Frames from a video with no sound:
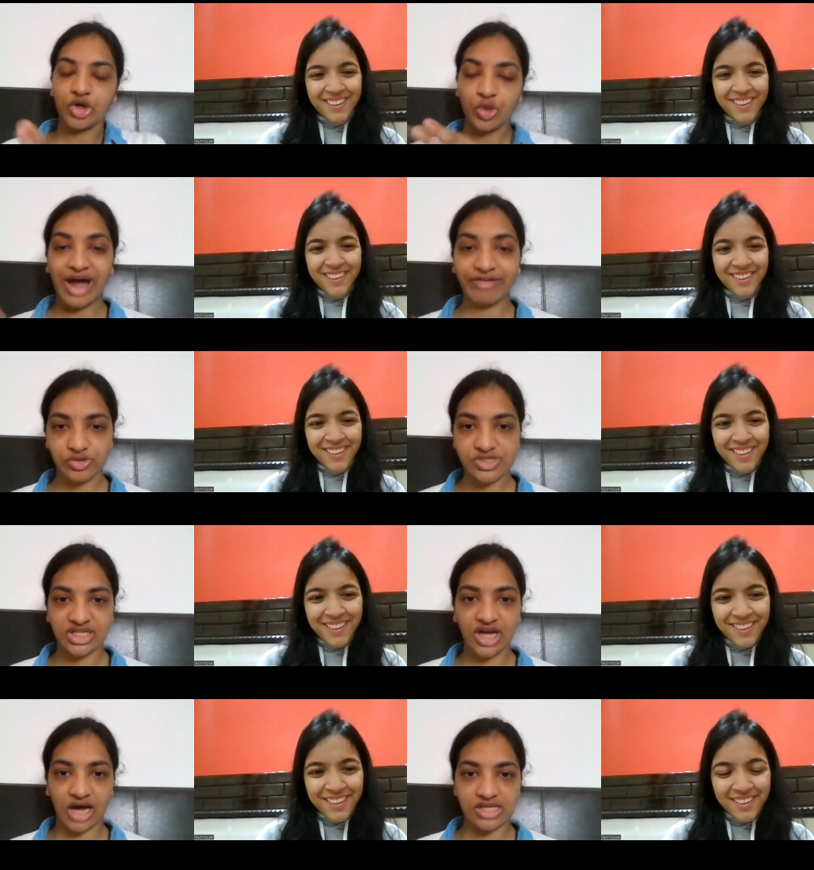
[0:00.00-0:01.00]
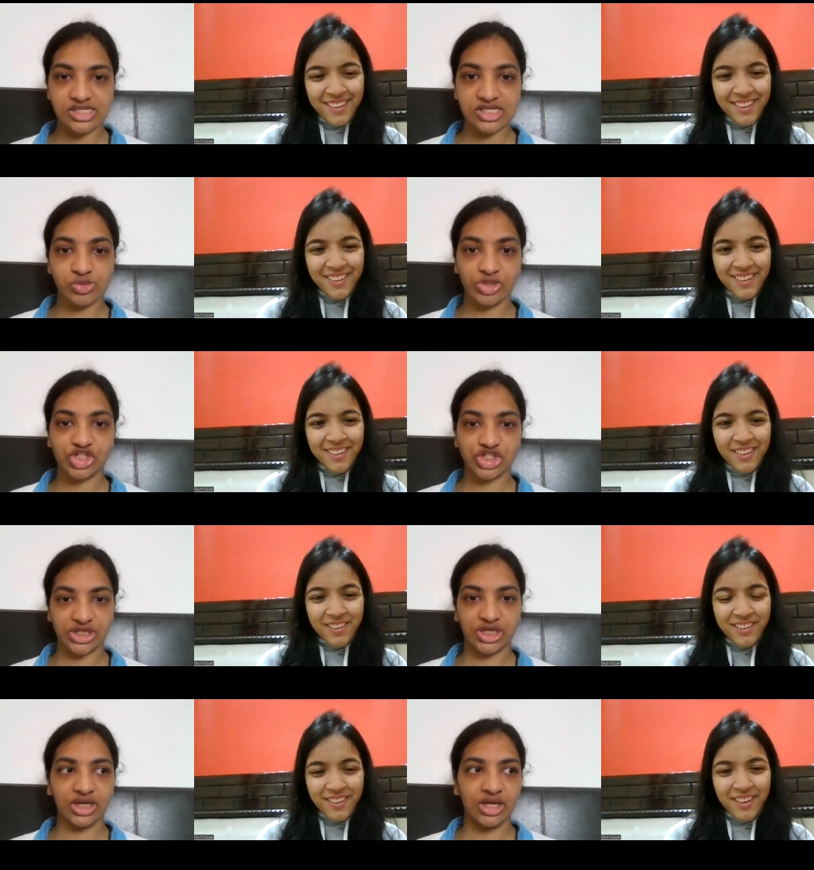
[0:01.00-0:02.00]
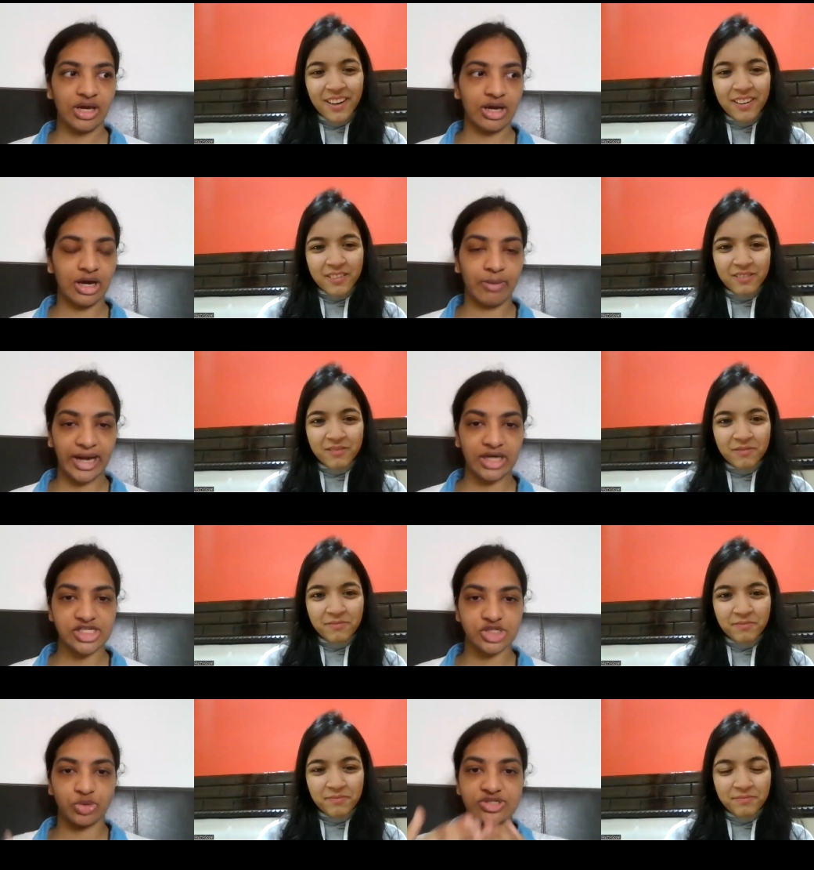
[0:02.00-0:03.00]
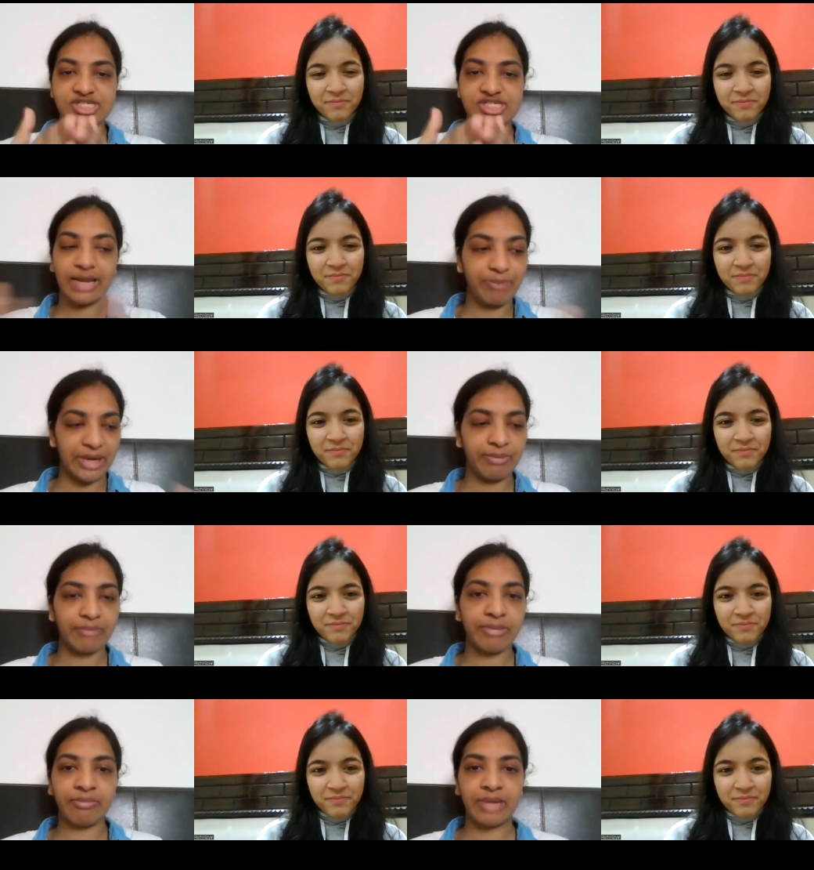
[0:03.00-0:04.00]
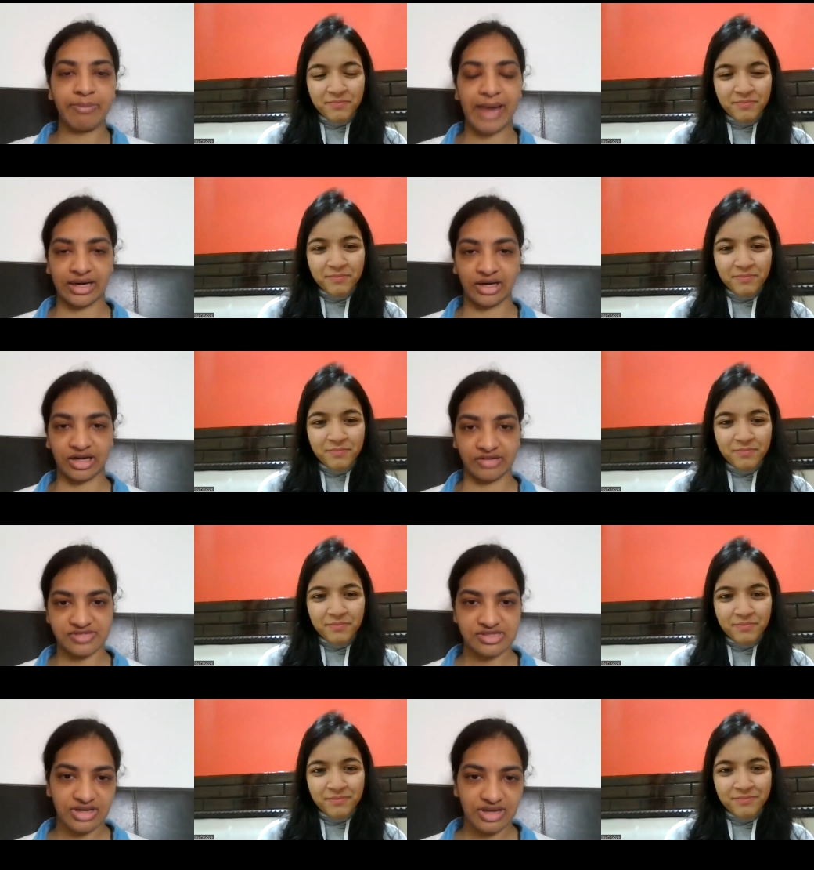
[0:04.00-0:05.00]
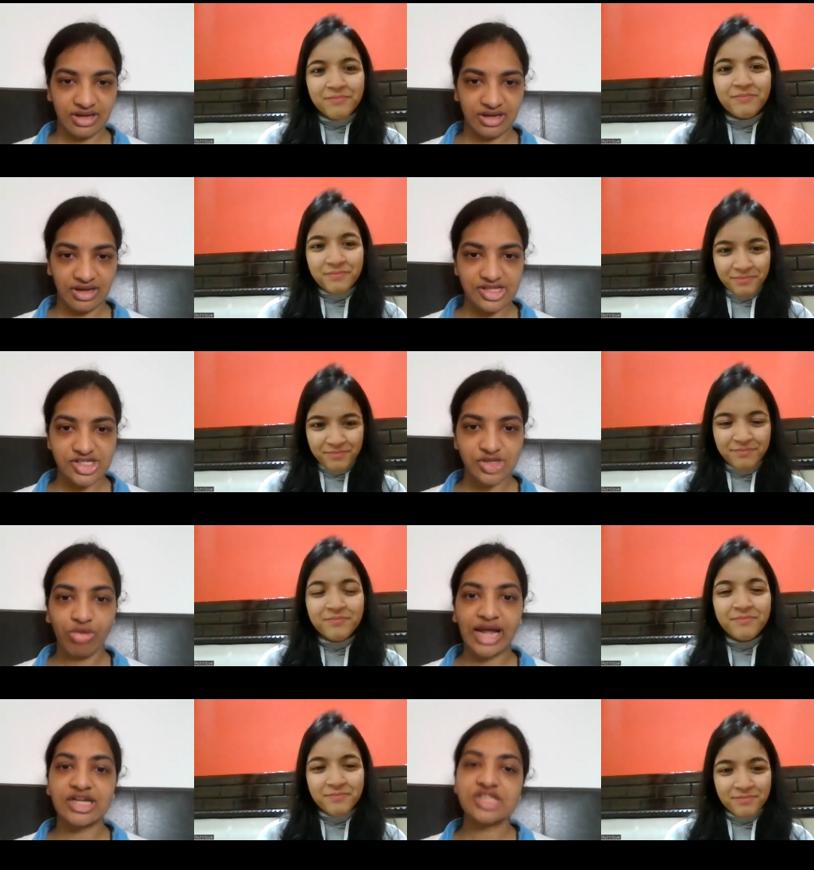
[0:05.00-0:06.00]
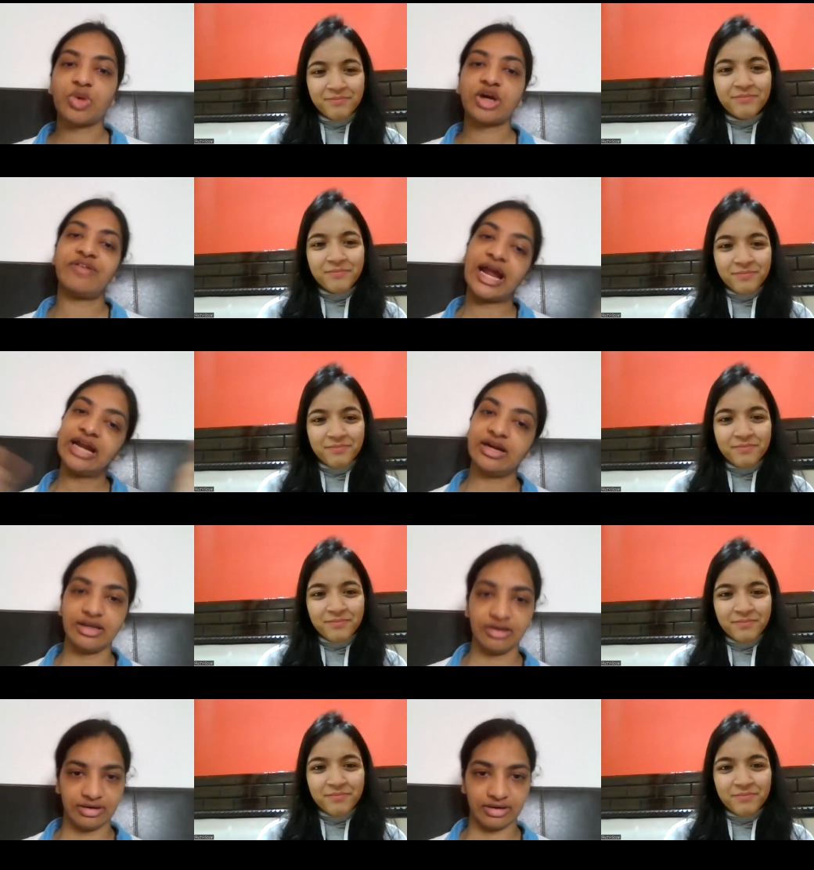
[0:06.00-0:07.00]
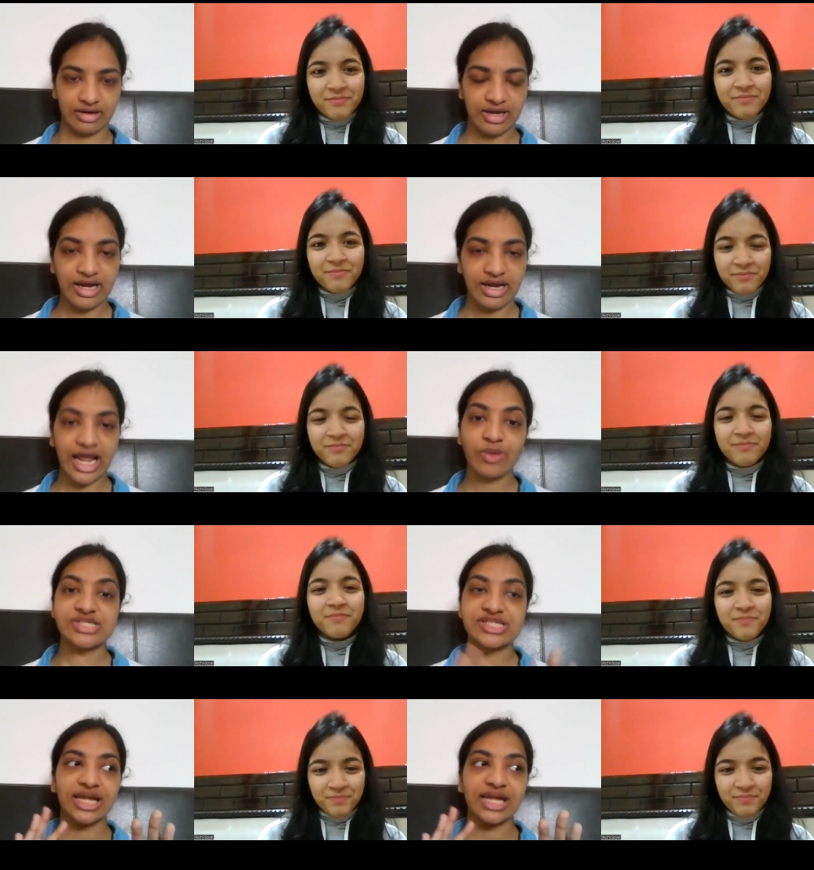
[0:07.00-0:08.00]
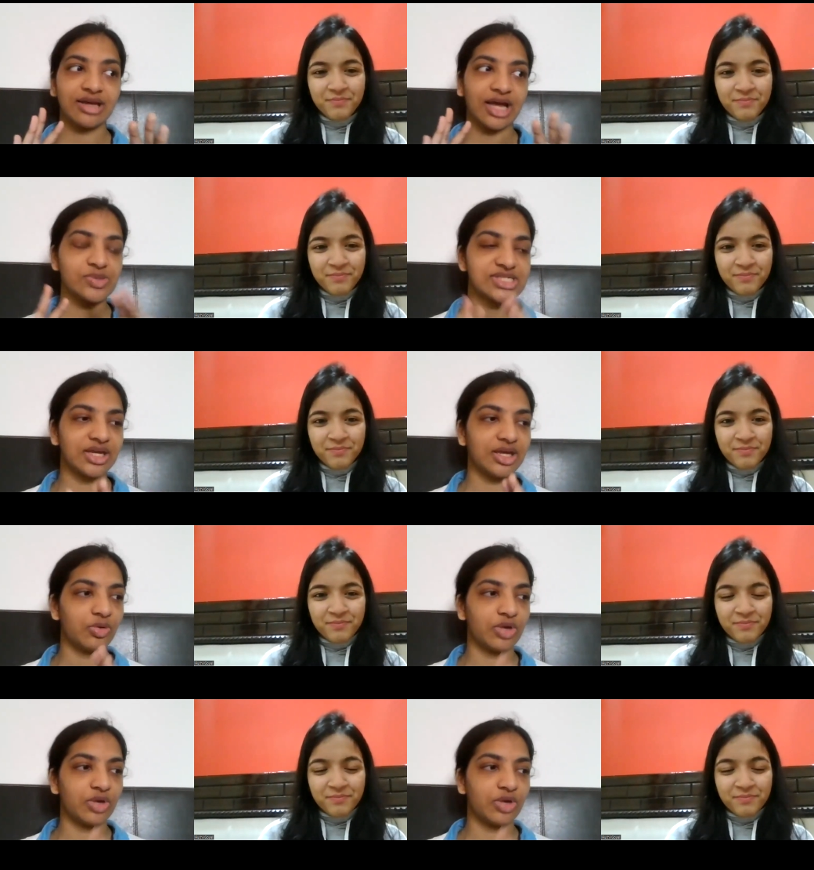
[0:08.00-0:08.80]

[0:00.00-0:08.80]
Speaker 1: you have to see the answers which she uh, made us do. It was like big, big, big, big paragraphs. So that is what I did here. And I was like, I was thinking,